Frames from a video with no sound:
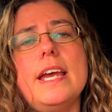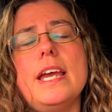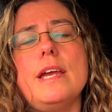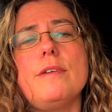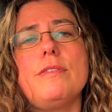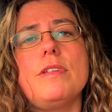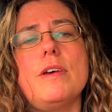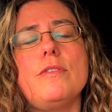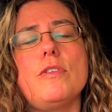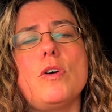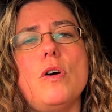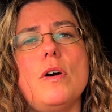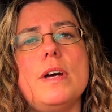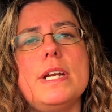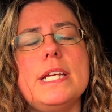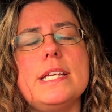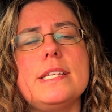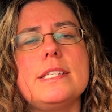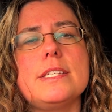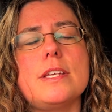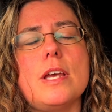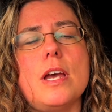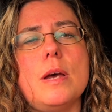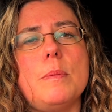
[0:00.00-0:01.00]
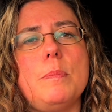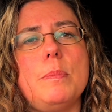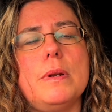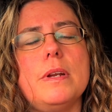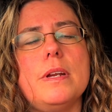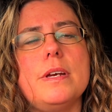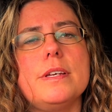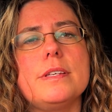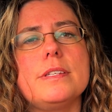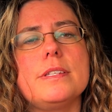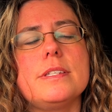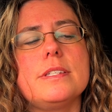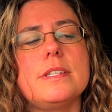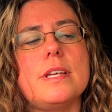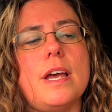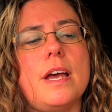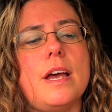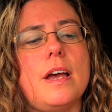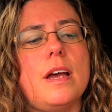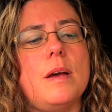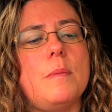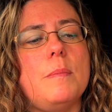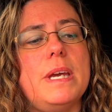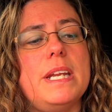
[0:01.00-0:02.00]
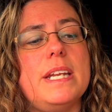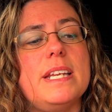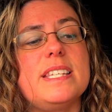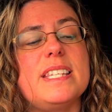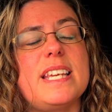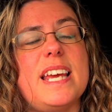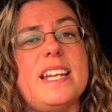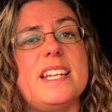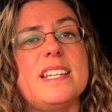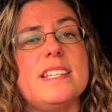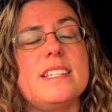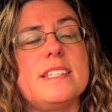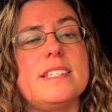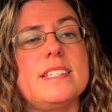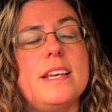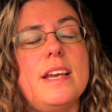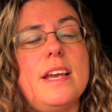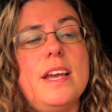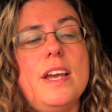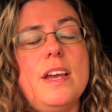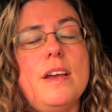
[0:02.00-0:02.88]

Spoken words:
If they've got any surplus, in a sense,